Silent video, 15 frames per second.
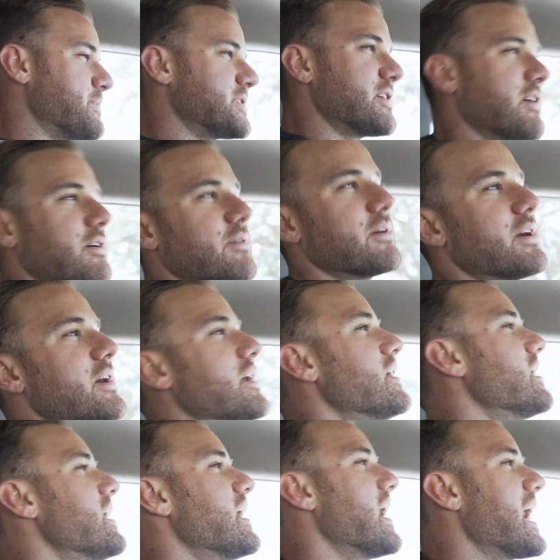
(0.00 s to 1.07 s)
So
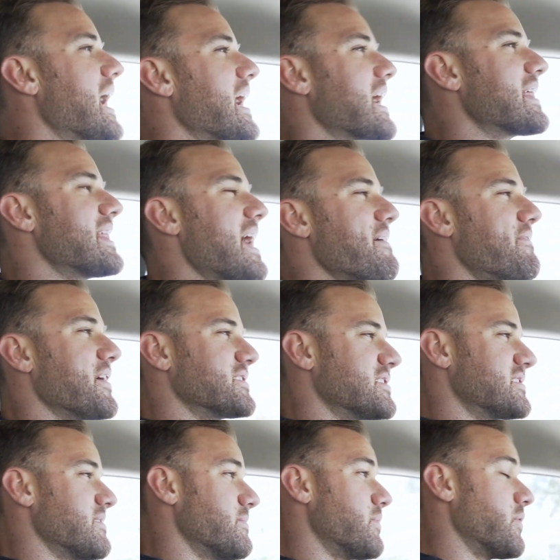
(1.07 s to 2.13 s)
I gotta get that fixed at
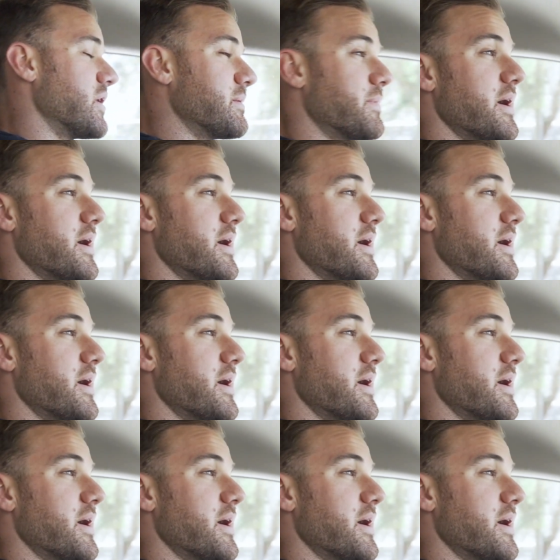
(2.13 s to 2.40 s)
some point.